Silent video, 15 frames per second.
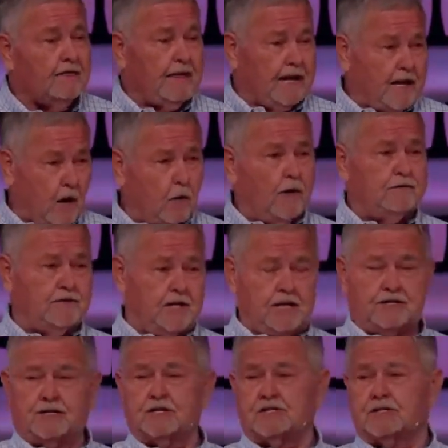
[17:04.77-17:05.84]
They know of
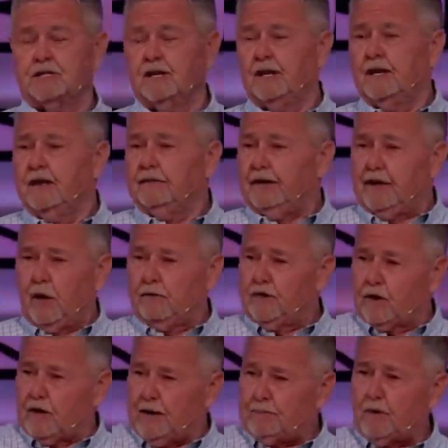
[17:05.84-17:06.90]
Jesus, they know of a
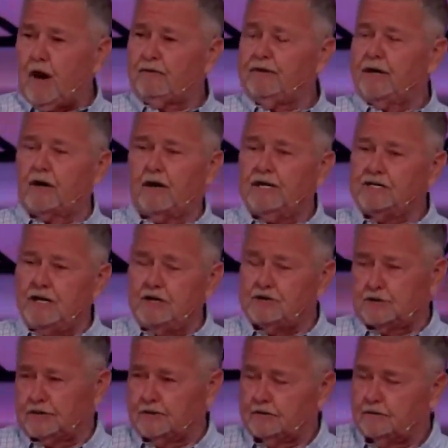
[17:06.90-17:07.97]
great prophet and a great
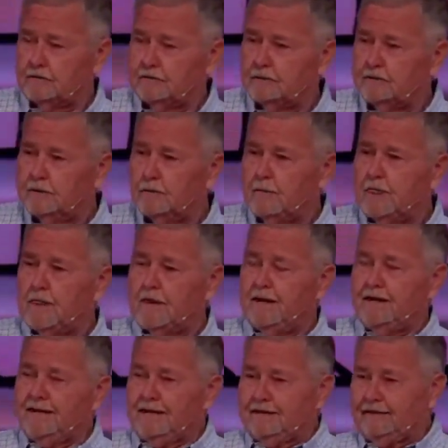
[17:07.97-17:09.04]
teacher.
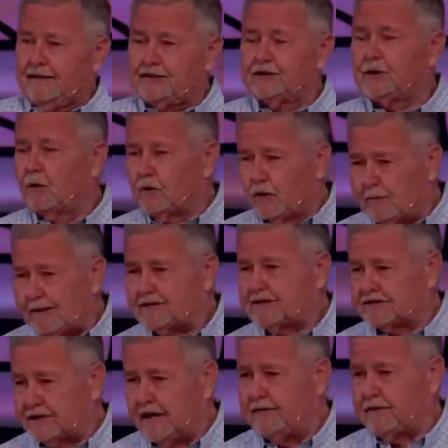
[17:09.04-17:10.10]
They just don't know him as the
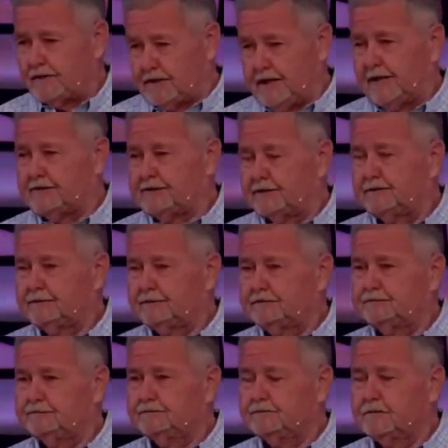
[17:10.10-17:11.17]
Savior yet.
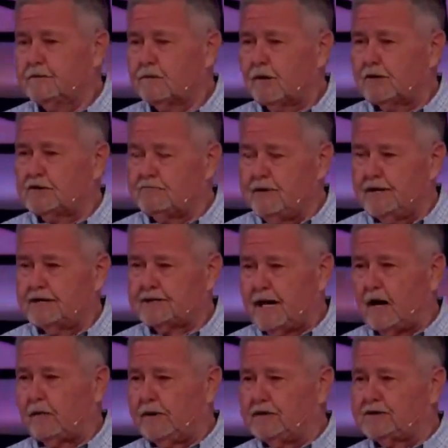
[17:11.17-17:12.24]
What a tremendous
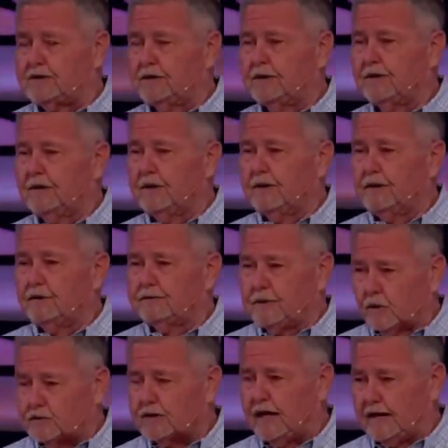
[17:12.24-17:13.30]
outreach to
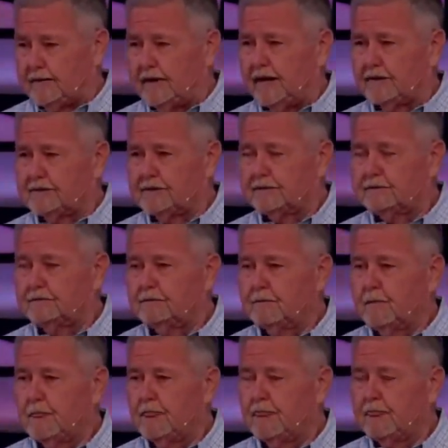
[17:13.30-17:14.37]
folks like that.
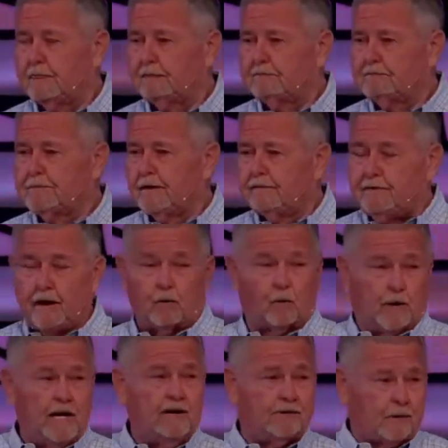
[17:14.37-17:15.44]
They
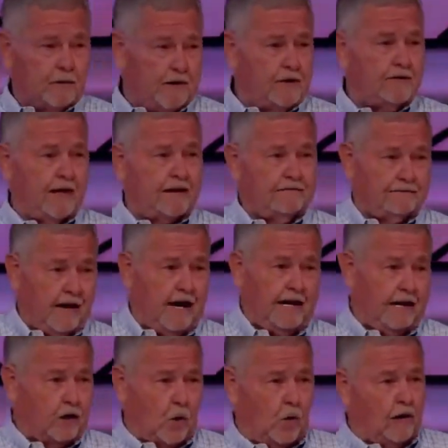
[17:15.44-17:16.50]
read through here, they can find
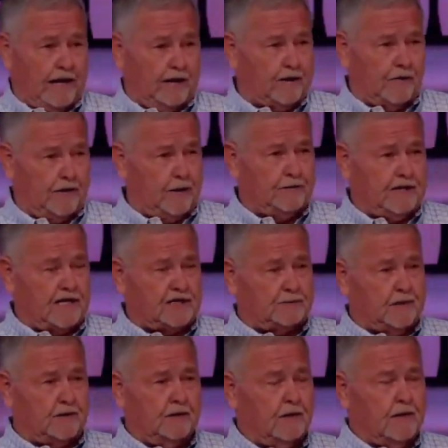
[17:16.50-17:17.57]
it and correlate it to the New
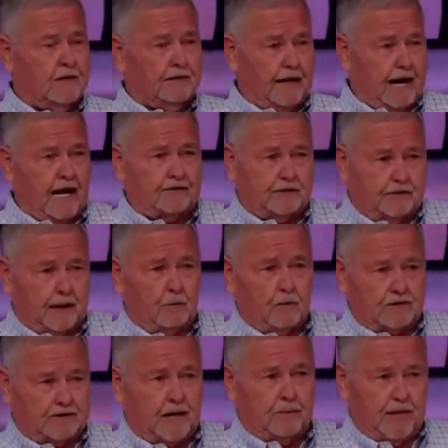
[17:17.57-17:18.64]
Testament. They, like, they
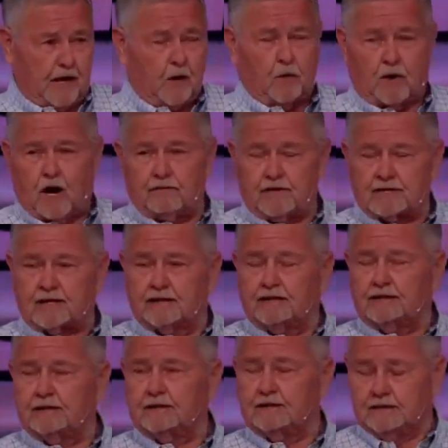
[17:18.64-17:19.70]
want to stay with the old,
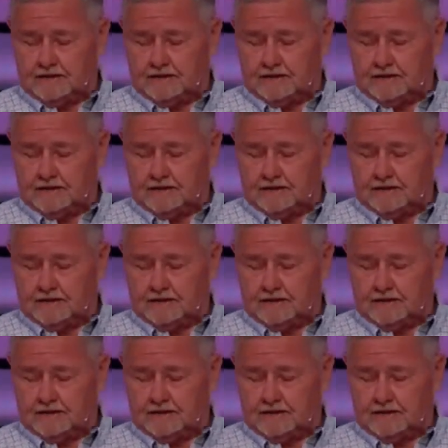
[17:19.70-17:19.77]
obviously.